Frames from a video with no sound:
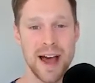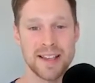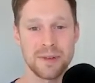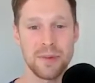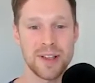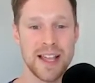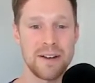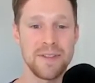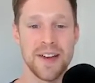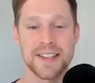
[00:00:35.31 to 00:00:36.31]
as it was our
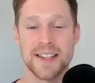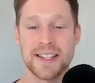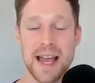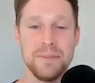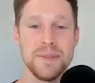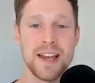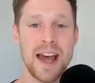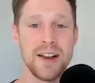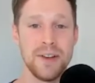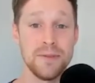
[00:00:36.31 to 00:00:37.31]
first attempt at
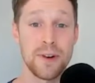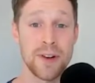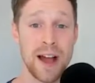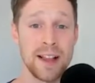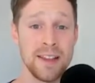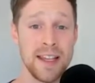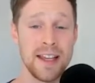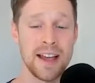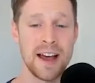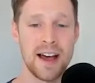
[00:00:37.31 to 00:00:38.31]
our new
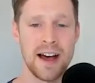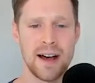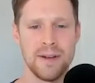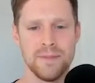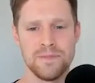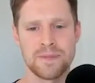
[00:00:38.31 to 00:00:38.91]
fortnightly kind